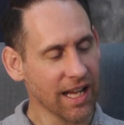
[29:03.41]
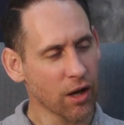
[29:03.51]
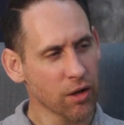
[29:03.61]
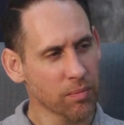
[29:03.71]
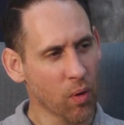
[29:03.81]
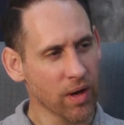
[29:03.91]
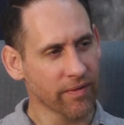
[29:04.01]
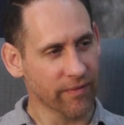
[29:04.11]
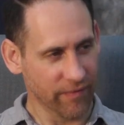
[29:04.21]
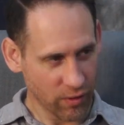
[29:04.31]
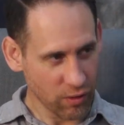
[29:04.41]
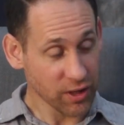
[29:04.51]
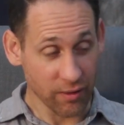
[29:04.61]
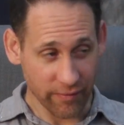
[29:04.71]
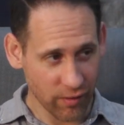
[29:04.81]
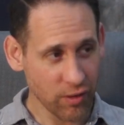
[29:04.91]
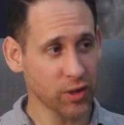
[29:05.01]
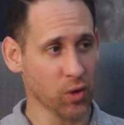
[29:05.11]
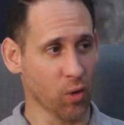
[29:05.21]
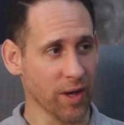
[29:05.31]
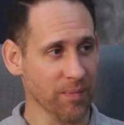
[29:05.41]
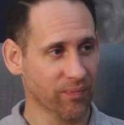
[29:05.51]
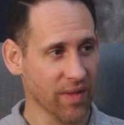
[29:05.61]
how you point first. Your first story